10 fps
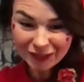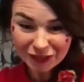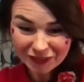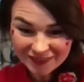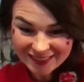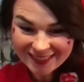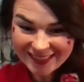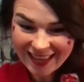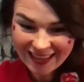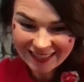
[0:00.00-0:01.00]
Love to
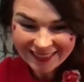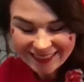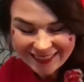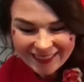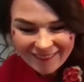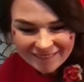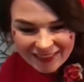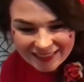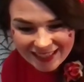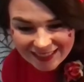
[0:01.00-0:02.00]
see
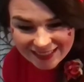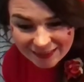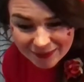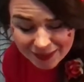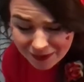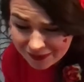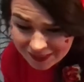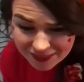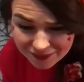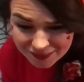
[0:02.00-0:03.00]
fantastic. I'm so
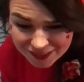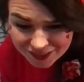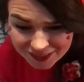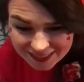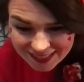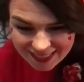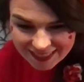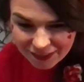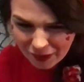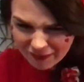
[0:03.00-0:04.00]
glad you've enjoyed
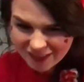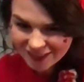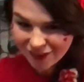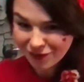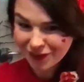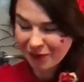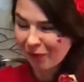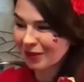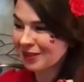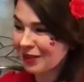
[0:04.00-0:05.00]
it. You don't have to if you
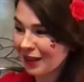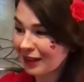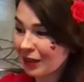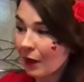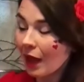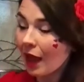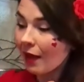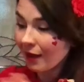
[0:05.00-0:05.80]
don't want to. Thank you.